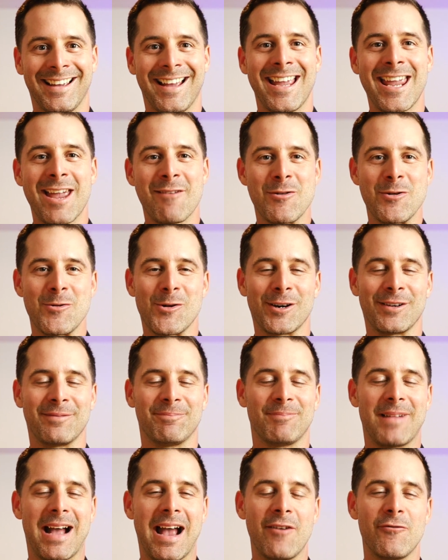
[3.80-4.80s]
Hey everyone,
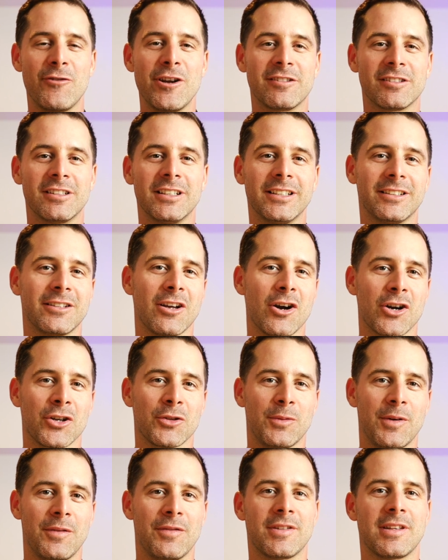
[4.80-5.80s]
I recently
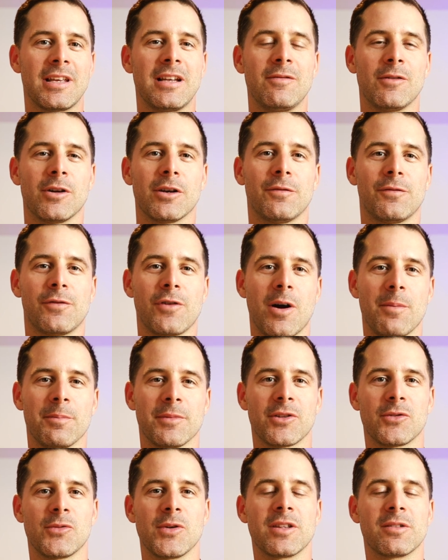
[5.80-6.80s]
talked with Silvan
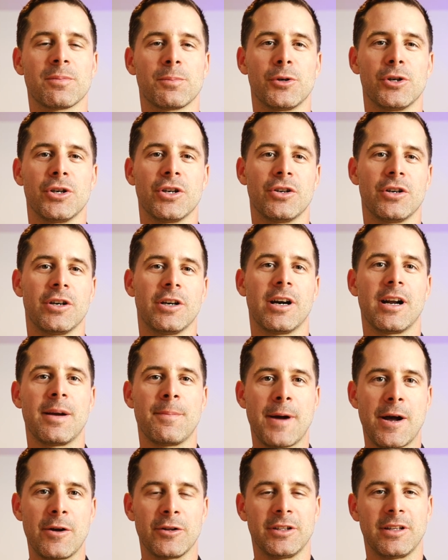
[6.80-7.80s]
from Swissburner
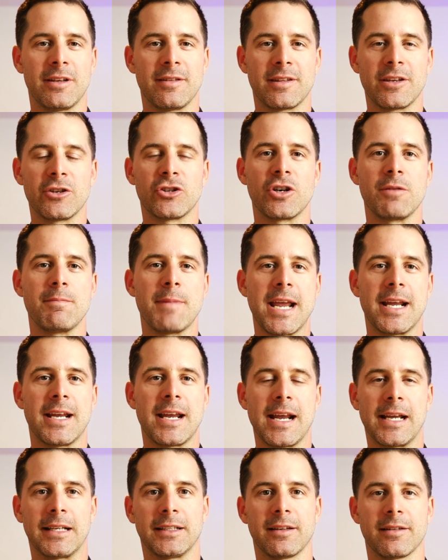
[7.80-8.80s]
about
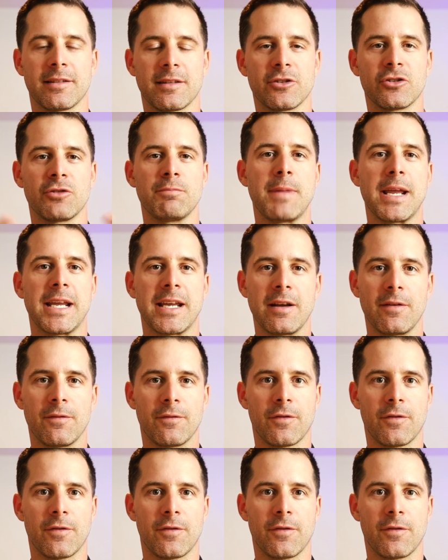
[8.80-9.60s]
decision-making and decision-making